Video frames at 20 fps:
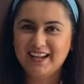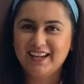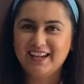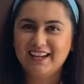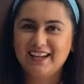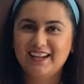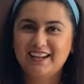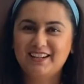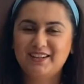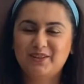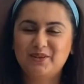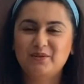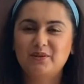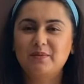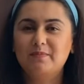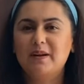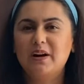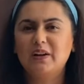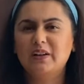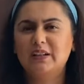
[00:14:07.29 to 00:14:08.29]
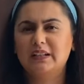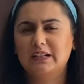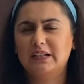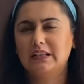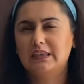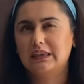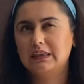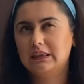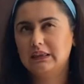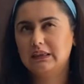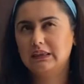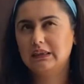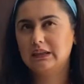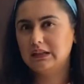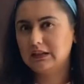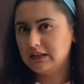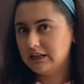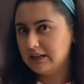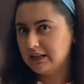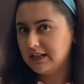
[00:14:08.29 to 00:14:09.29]
It took about
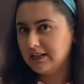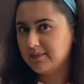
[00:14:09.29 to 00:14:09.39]
30